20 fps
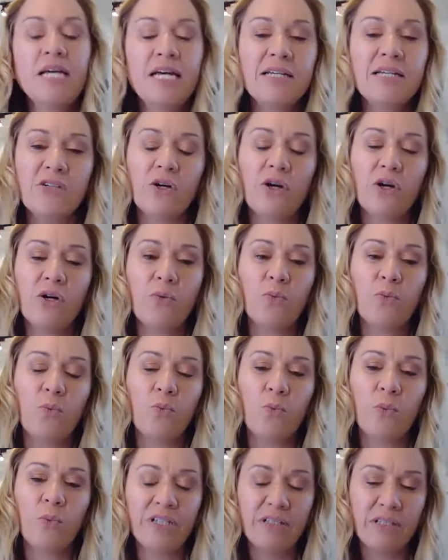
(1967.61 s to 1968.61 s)
So
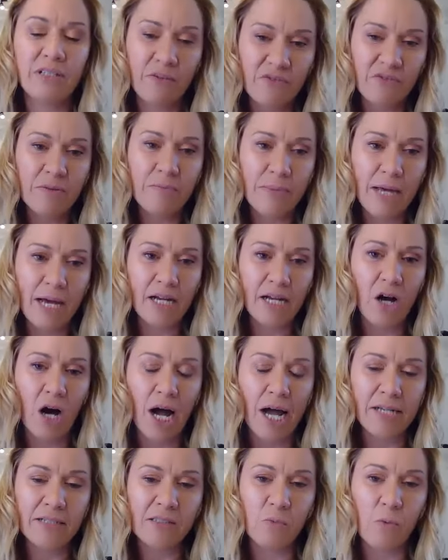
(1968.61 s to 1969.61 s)
we give them that
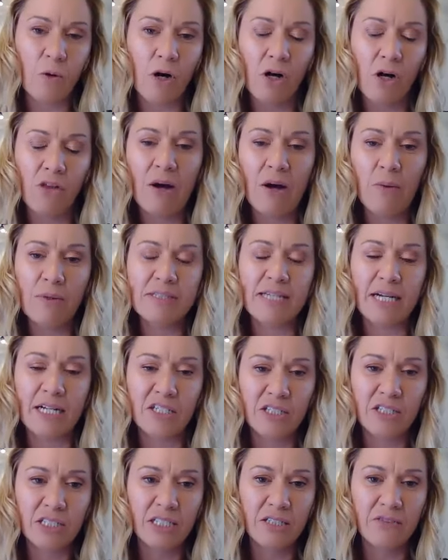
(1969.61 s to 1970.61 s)
guide as well. That one's
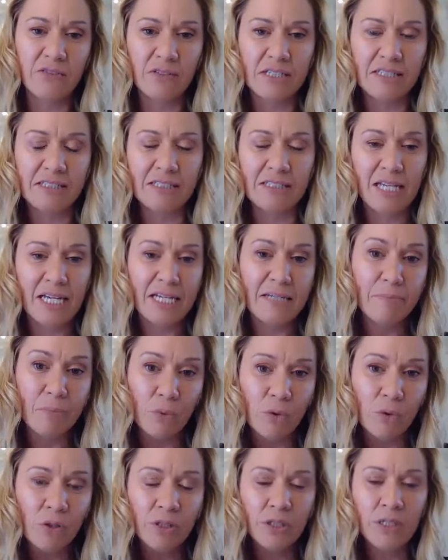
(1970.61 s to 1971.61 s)
actually given as an
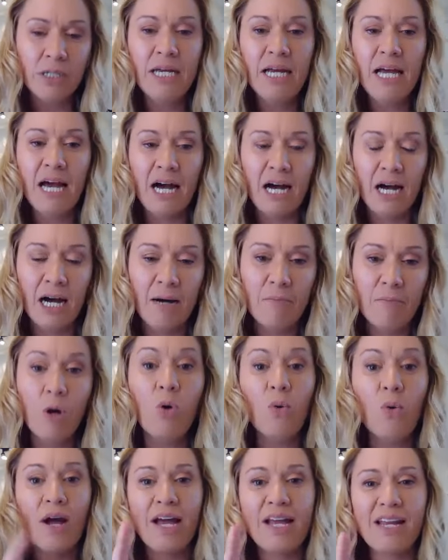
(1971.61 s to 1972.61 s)
ebook.
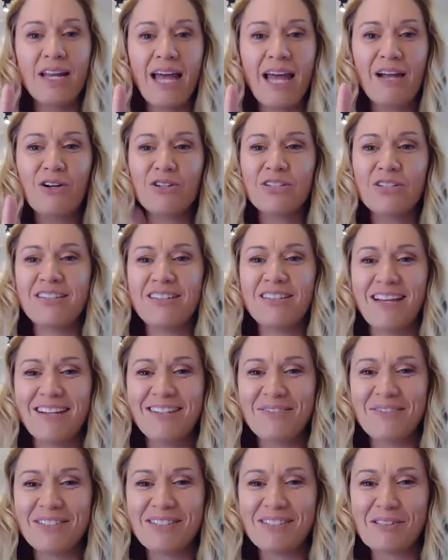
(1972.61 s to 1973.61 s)
And hang on at the end
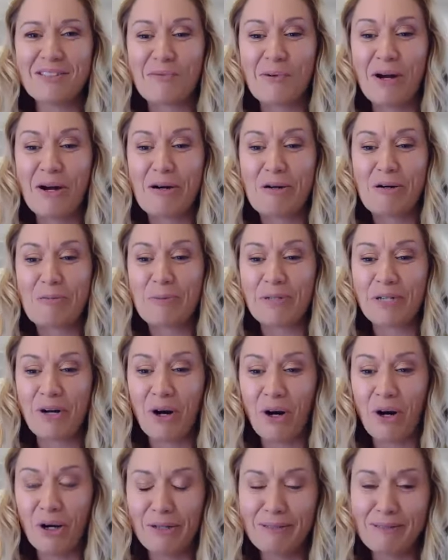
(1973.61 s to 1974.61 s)
of this as well,
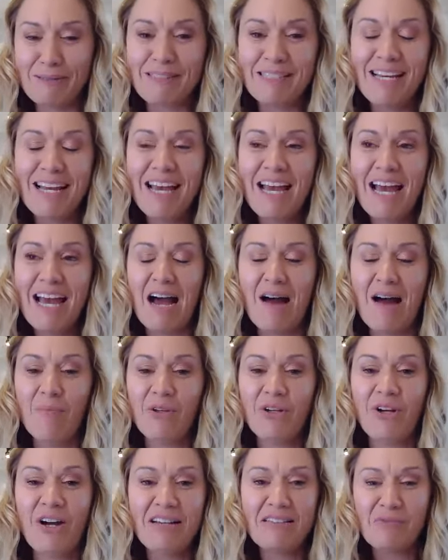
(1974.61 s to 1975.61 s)
because
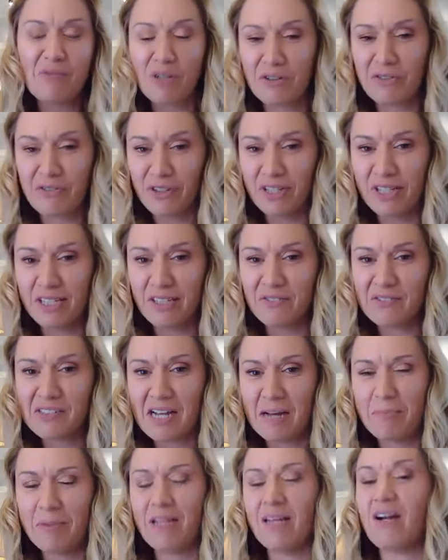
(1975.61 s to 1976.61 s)
you guys have got a free gift
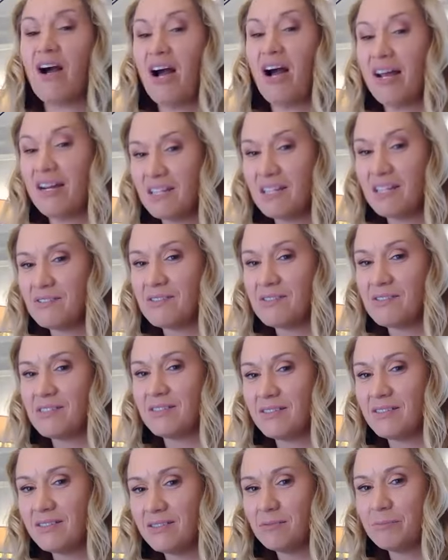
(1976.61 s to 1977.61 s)
coming. It kind of gives you
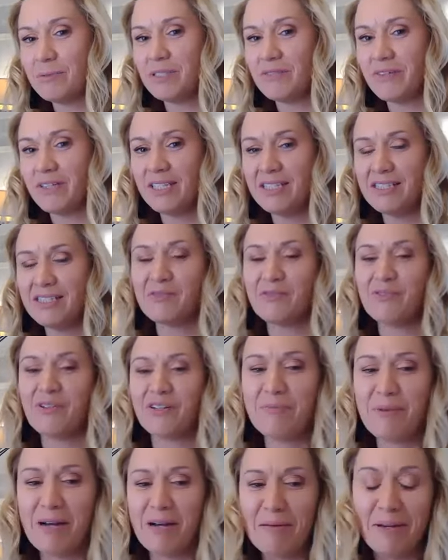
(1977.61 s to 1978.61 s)
a little bit of a hint of what it
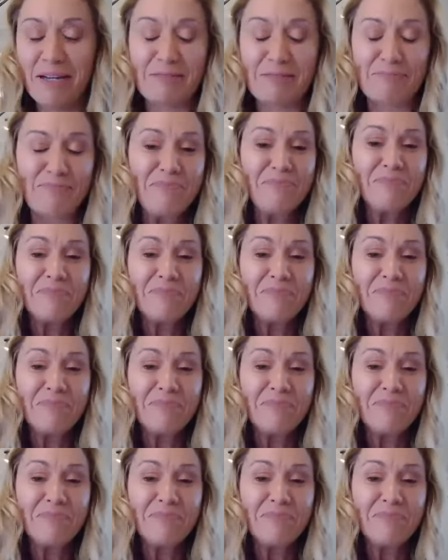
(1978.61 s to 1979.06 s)
might be.